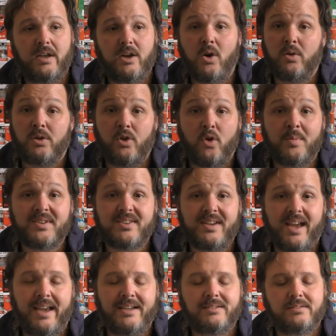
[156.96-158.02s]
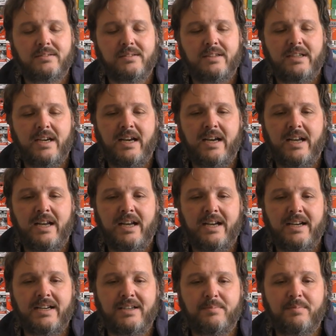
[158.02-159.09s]
Oklahoma State.
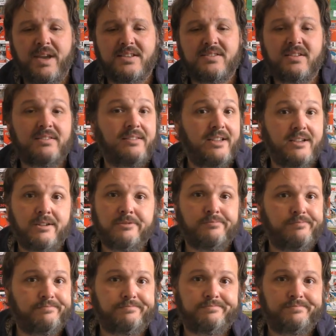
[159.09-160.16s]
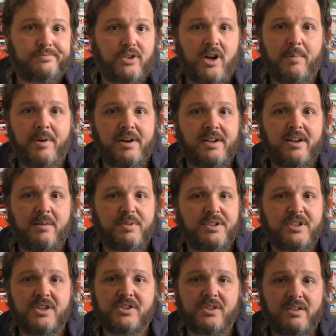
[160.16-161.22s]
Basically your primary
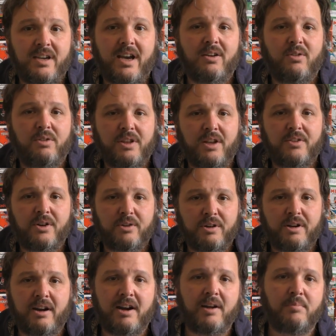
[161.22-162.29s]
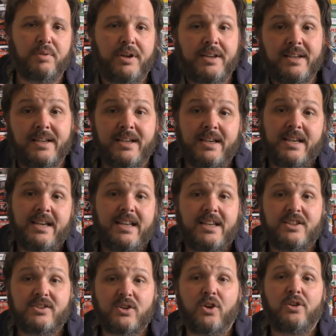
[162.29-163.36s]
competition, not only on the gridiron, but
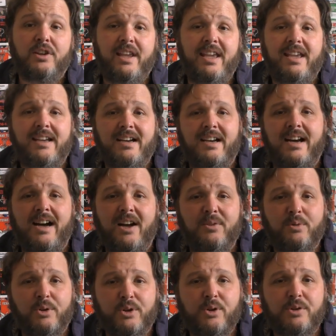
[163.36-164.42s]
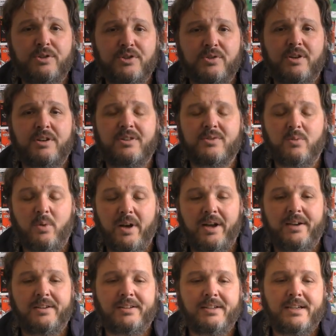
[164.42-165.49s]
certainly on the recruiting trail as
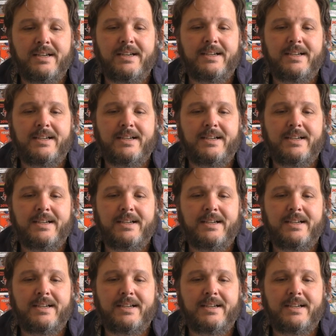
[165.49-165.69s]
well.